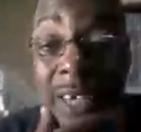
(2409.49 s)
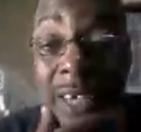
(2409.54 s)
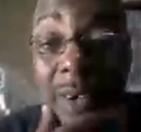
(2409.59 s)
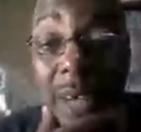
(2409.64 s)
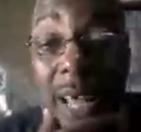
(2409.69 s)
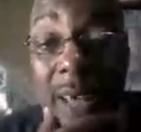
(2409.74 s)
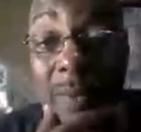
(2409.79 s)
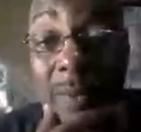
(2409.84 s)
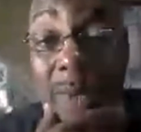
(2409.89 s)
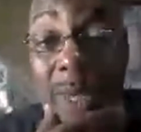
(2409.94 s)

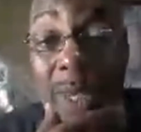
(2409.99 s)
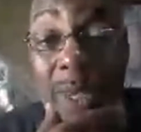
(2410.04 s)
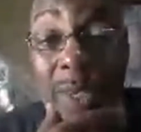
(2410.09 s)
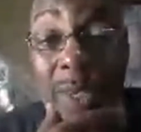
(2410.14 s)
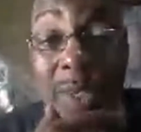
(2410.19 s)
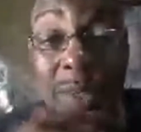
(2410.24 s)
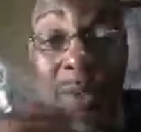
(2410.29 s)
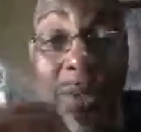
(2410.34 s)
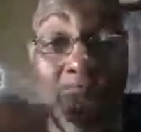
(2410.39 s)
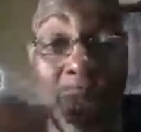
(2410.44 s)
They don't have it
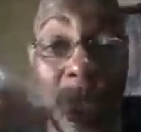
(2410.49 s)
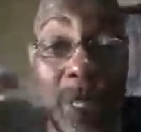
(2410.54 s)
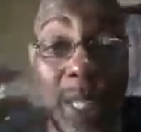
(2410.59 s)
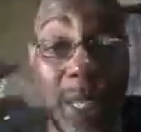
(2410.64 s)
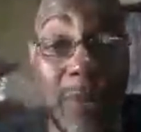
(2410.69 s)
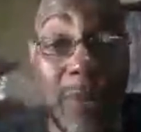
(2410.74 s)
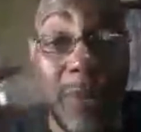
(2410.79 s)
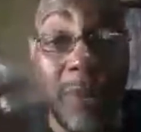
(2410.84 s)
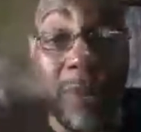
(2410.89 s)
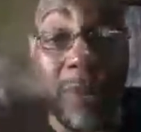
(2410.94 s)
here, so we
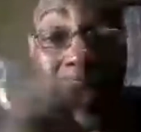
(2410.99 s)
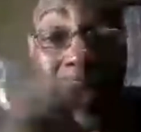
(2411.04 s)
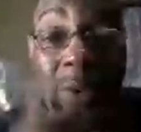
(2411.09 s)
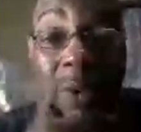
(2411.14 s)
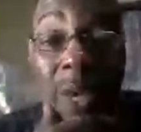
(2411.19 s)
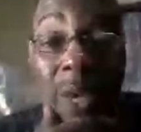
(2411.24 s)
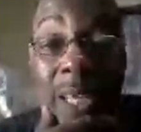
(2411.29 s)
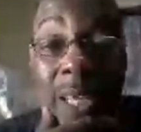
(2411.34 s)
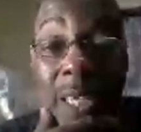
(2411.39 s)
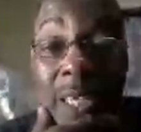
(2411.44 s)
thought that would
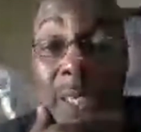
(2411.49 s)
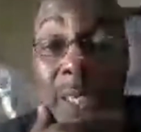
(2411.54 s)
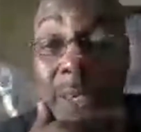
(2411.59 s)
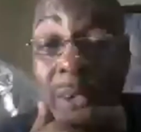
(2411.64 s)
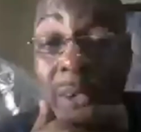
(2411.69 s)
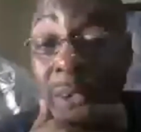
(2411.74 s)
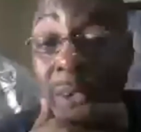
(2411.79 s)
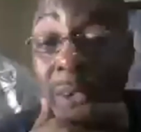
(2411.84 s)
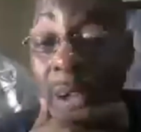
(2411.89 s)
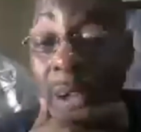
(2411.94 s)
be great.
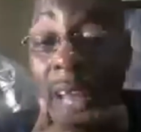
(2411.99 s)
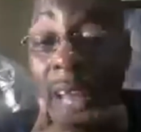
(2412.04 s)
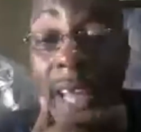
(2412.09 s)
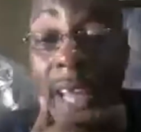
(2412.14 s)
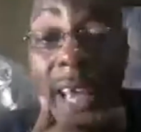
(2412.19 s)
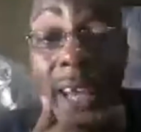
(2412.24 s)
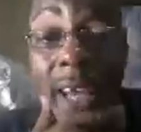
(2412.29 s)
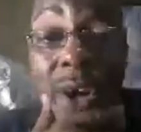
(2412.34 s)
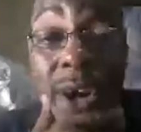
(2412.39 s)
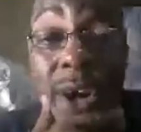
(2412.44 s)
So
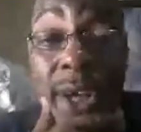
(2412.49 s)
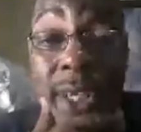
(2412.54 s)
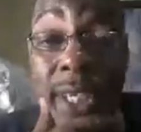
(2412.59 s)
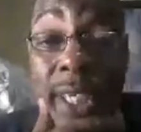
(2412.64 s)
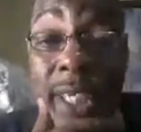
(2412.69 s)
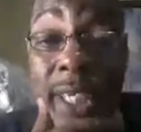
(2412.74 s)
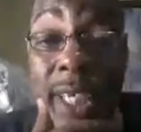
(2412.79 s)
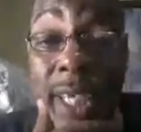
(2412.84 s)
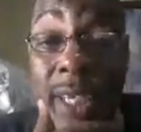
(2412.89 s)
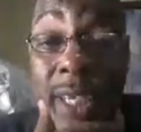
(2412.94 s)
I didn't have a
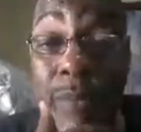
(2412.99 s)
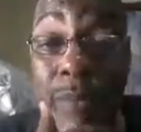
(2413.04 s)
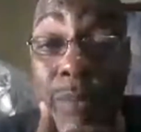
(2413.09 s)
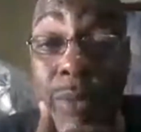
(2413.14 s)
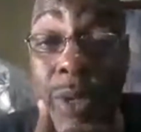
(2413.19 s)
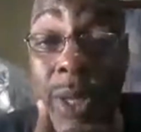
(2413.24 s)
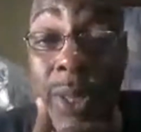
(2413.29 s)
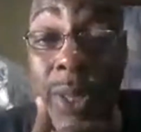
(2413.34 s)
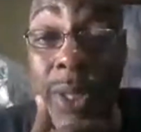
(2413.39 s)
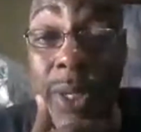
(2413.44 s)
heart to tell
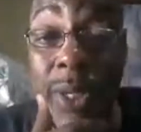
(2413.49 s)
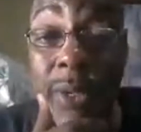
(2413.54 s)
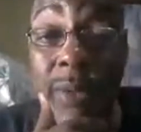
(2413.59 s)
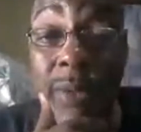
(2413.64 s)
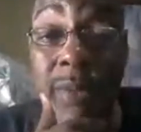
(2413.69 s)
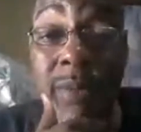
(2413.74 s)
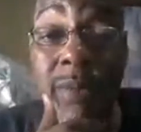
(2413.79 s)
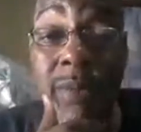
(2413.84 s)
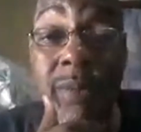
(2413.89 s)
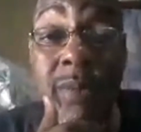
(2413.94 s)
the brother,